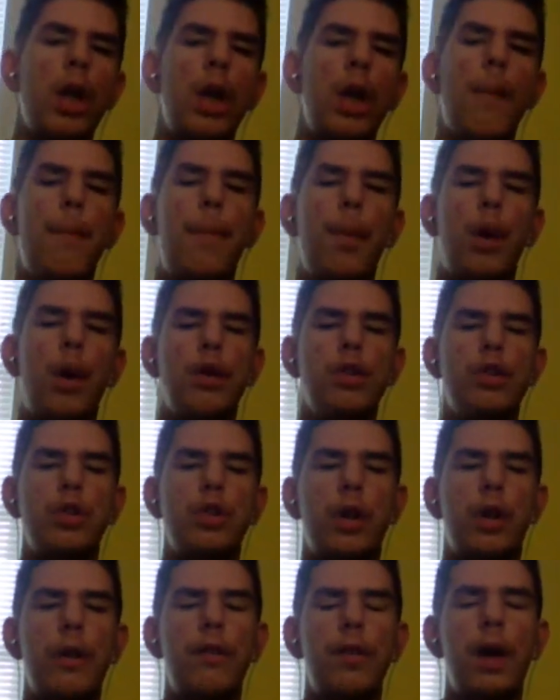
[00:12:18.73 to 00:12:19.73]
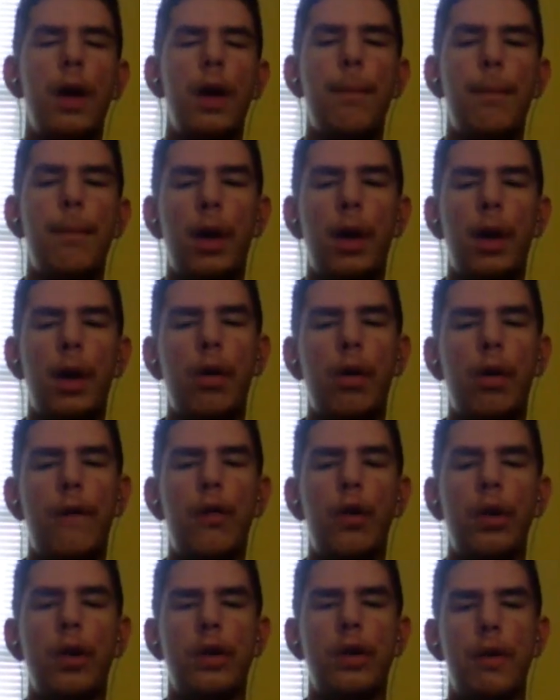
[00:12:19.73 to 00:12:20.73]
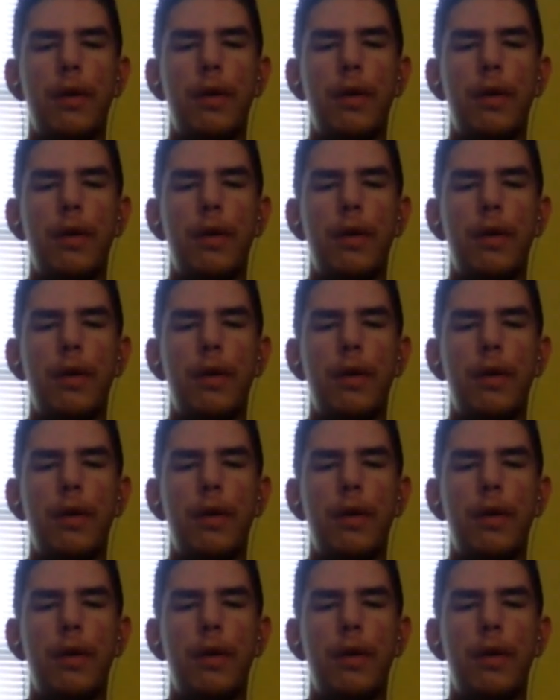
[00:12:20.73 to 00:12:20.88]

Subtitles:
But Le'Veon Bell, I feel like is a better